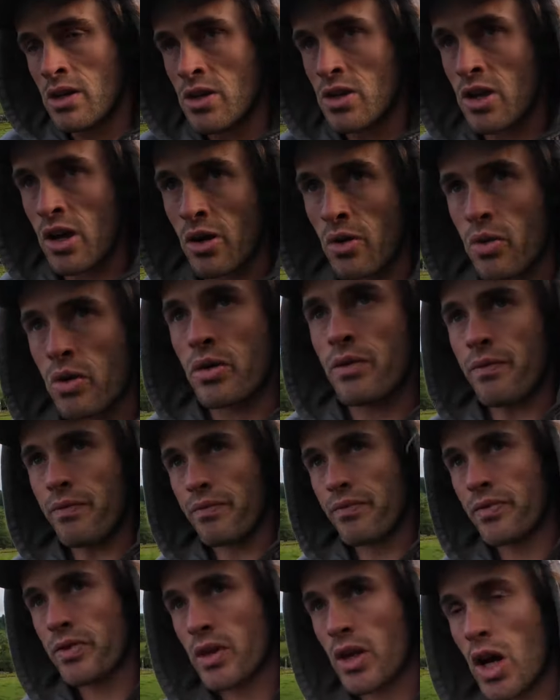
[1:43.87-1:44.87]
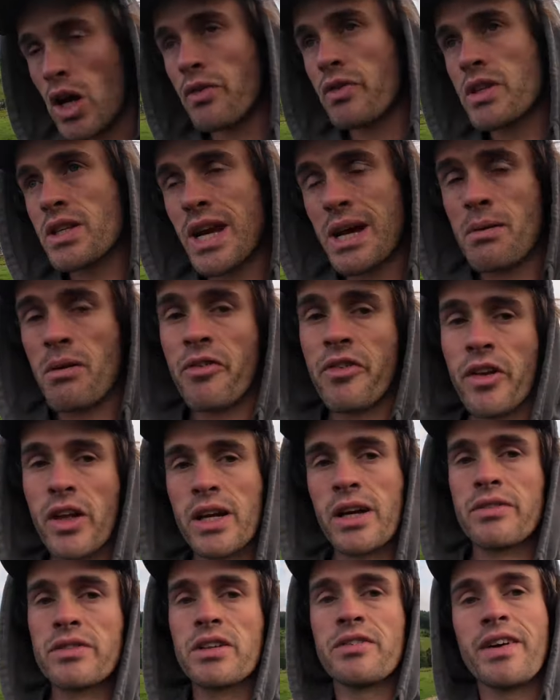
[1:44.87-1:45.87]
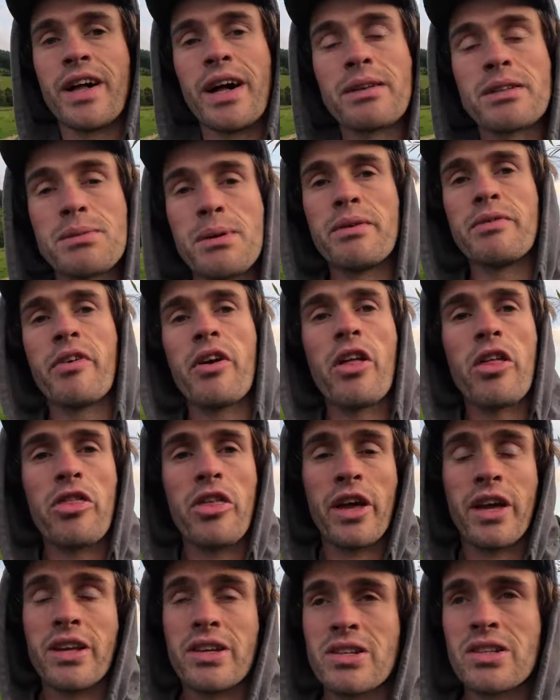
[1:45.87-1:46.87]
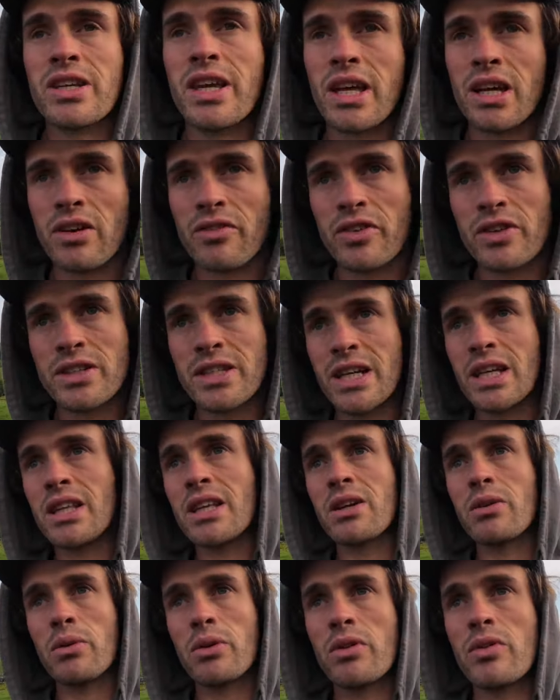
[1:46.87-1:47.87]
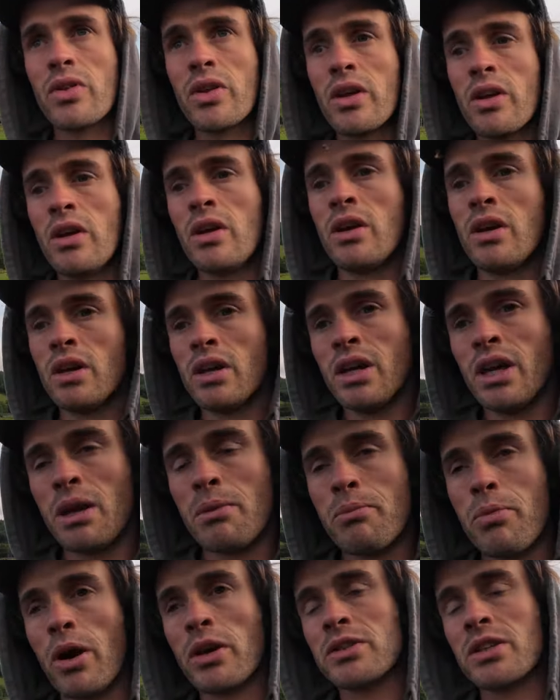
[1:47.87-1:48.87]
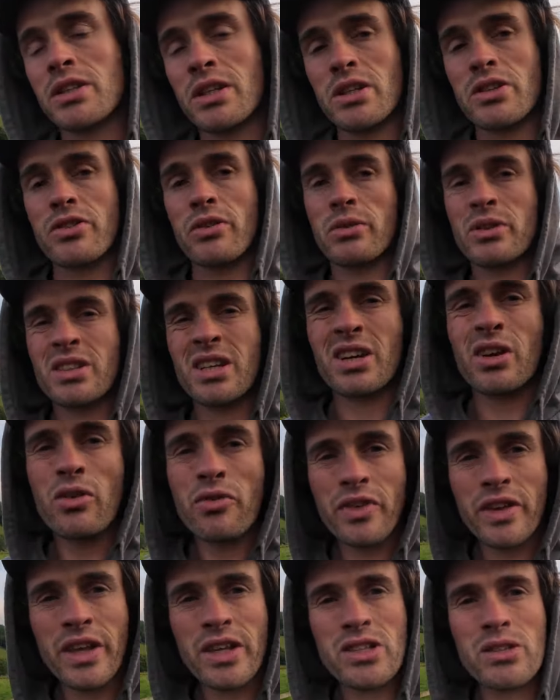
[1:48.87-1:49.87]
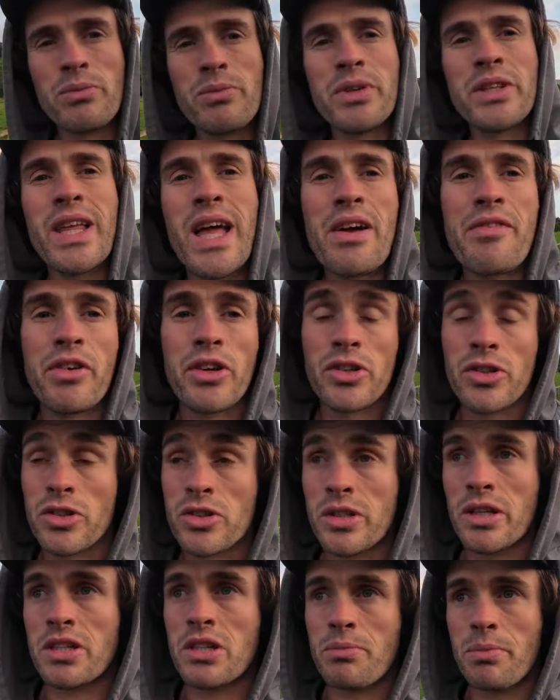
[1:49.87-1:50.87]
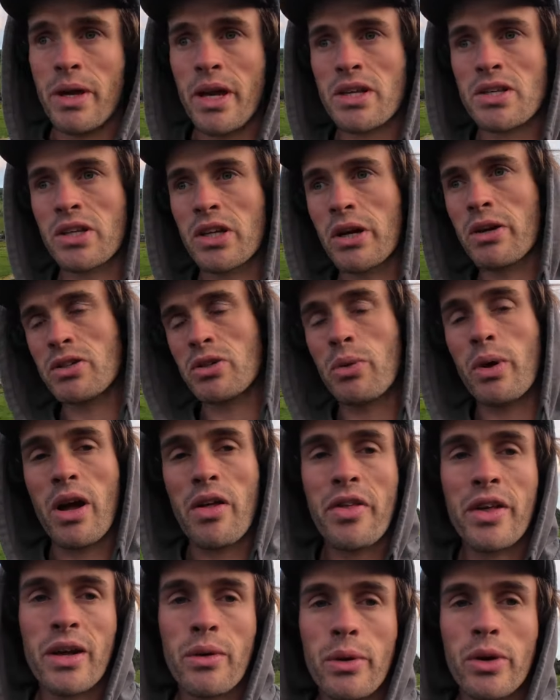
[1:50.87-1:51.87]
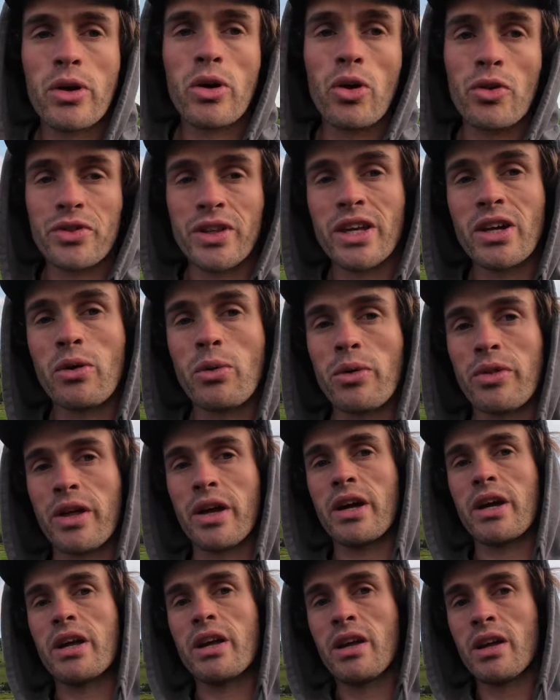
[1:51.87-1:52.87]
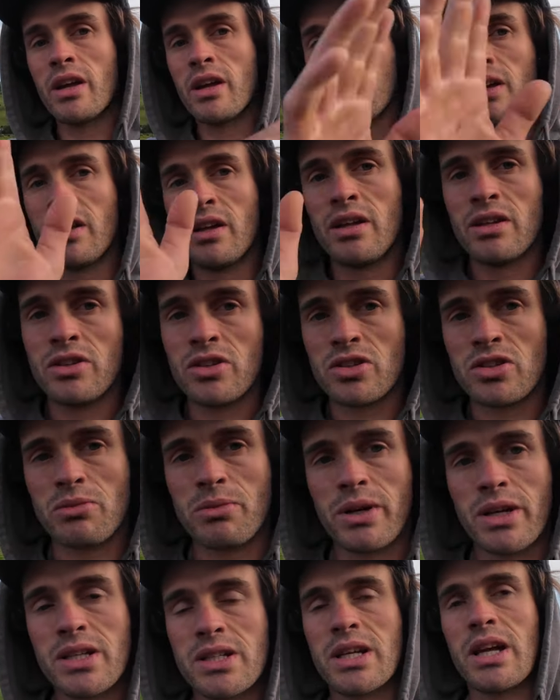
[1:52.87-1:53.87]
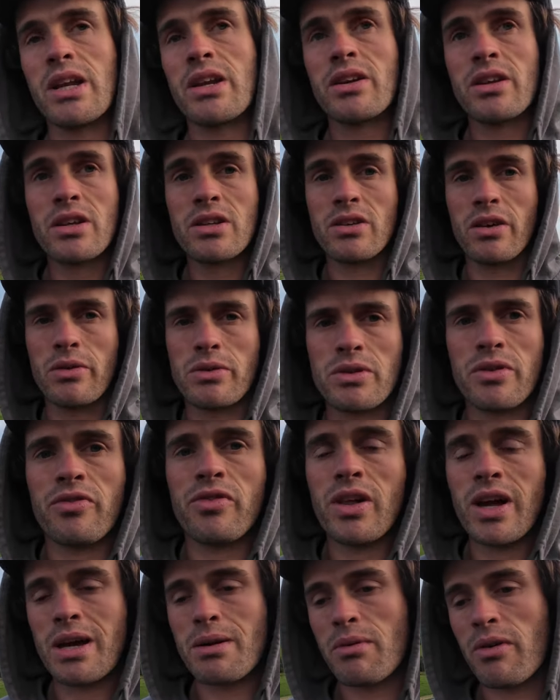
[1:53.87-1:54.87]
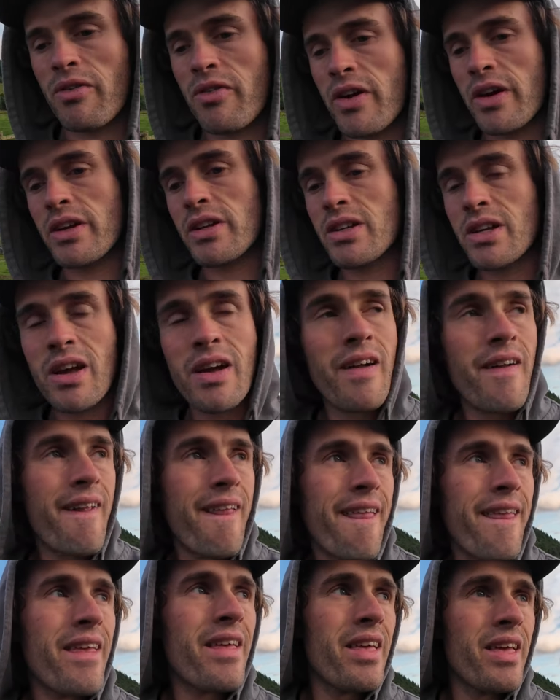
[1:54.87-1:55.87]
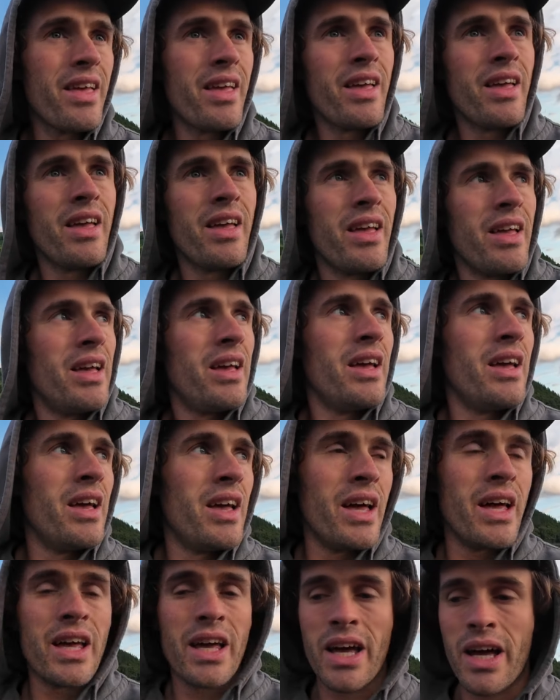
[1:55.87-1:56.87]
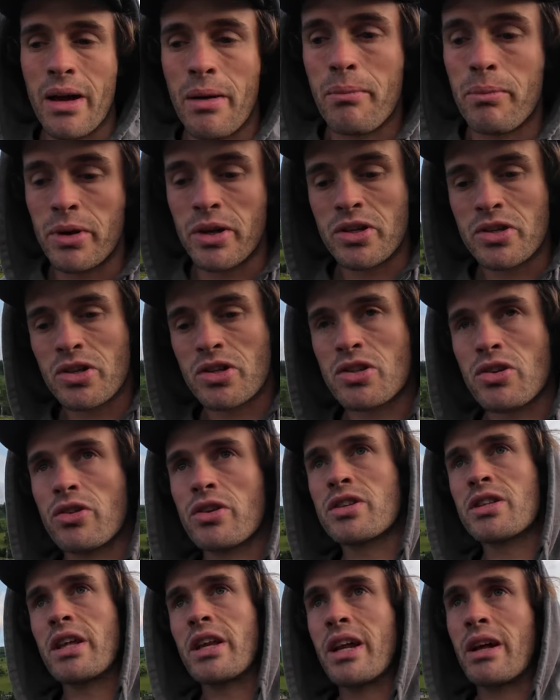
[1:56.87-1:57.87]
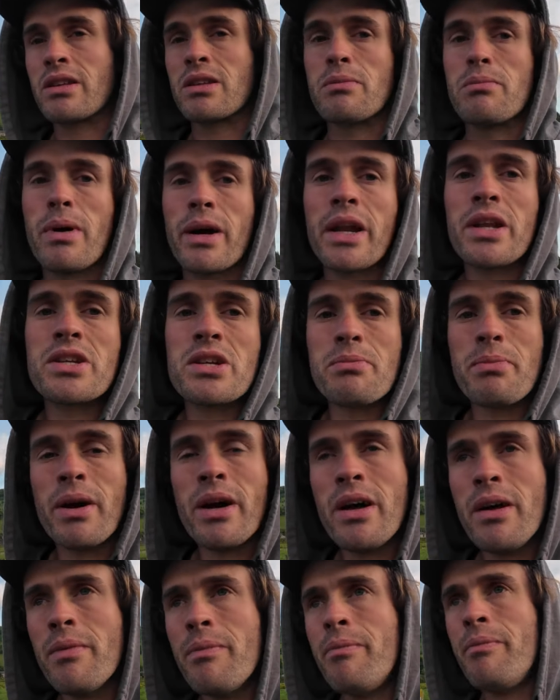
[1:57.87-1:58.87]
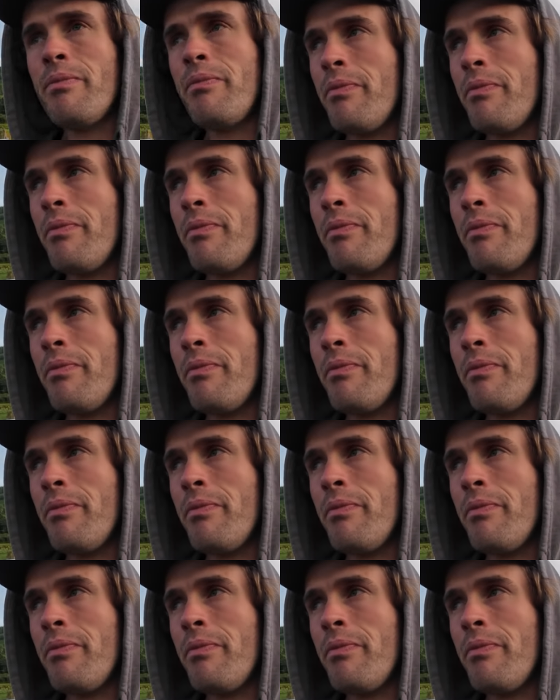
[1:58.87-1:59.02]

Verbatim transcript: So over time, I feel like I've developed a bit of a thicker skin for dealing with imposter syndrome, because I don't think it's something that ever just disappears and goes away. I think we all deal with it to some extent. So it was a fly in my face. But it's just understanding how to manage it better.